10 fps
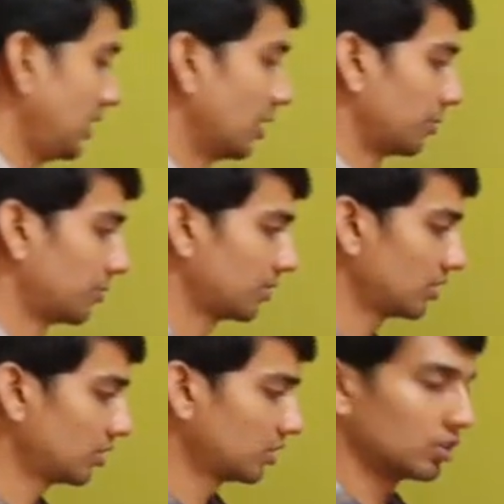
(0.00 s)
f.
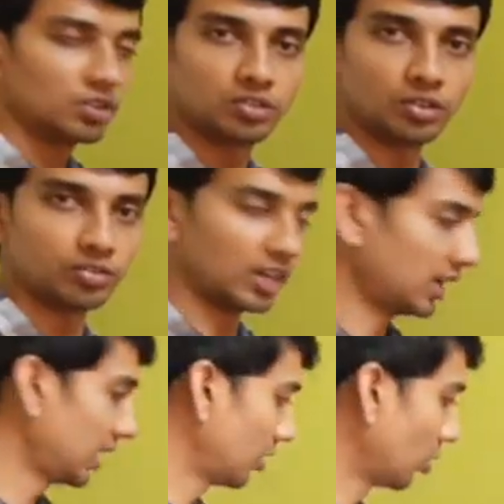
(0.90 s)
So
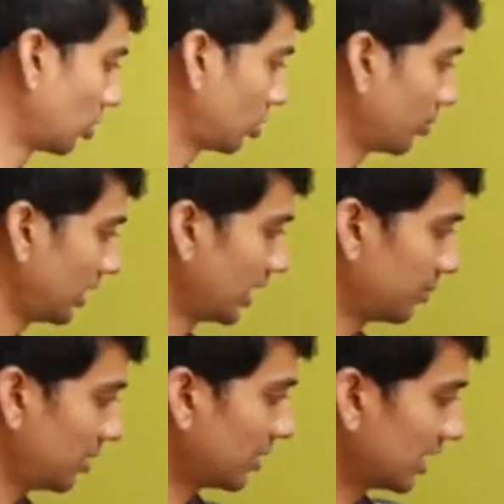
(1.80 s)
setting O to be
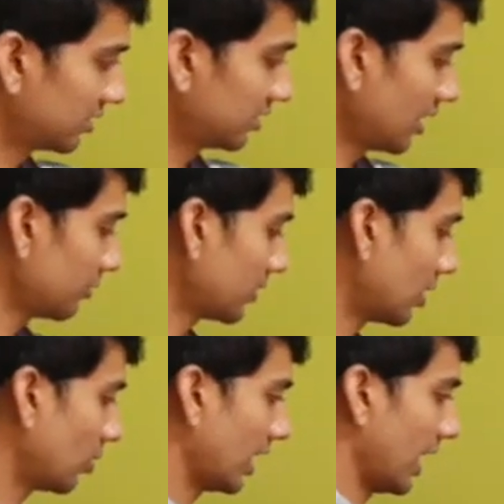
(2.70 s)
AB minus f,
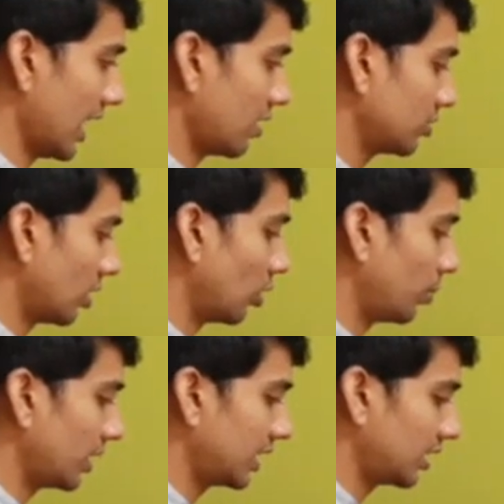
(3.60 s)
now I have the
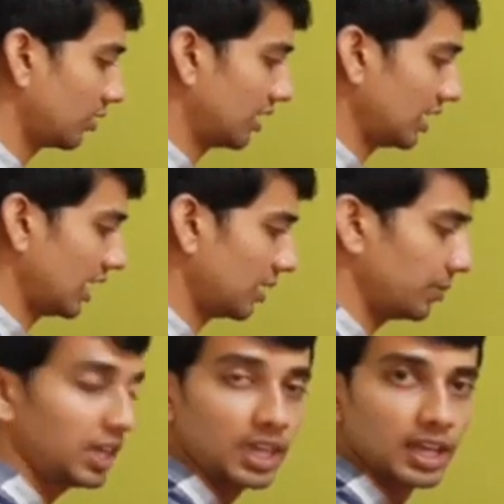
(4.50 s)
open interval
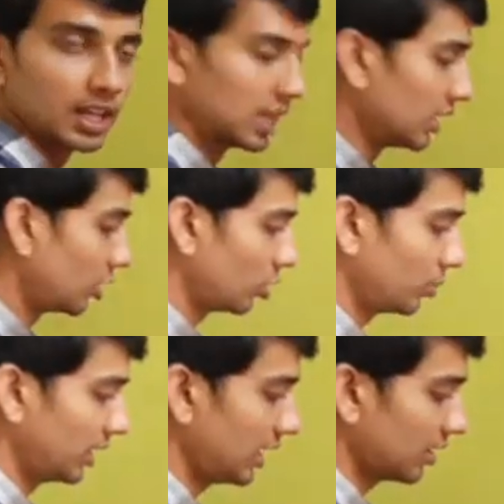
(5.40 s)
AB to
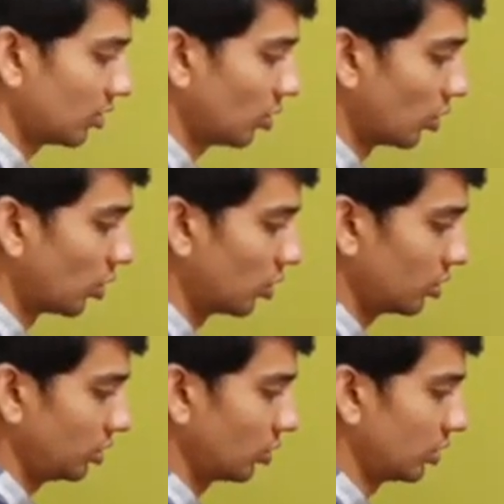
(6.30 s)
be
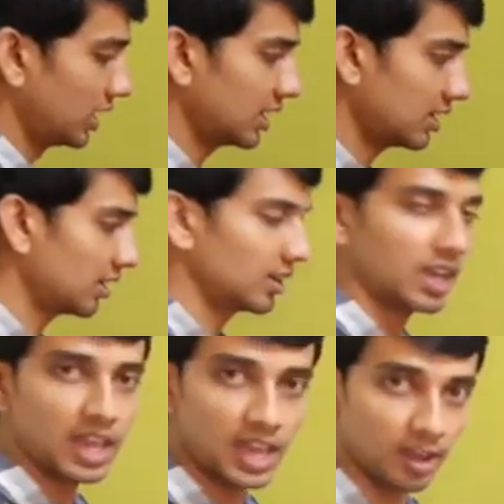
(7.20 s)
O union
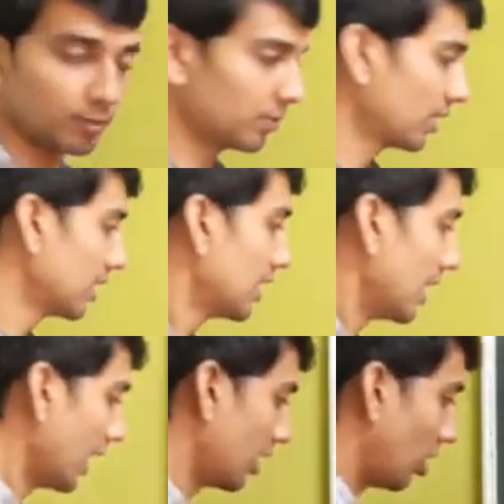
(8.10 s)
f,
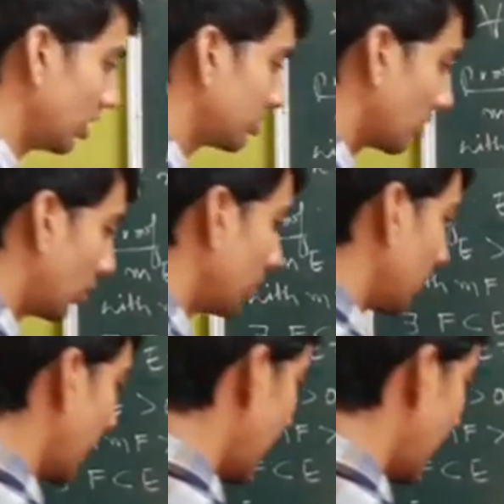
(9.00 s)
and also we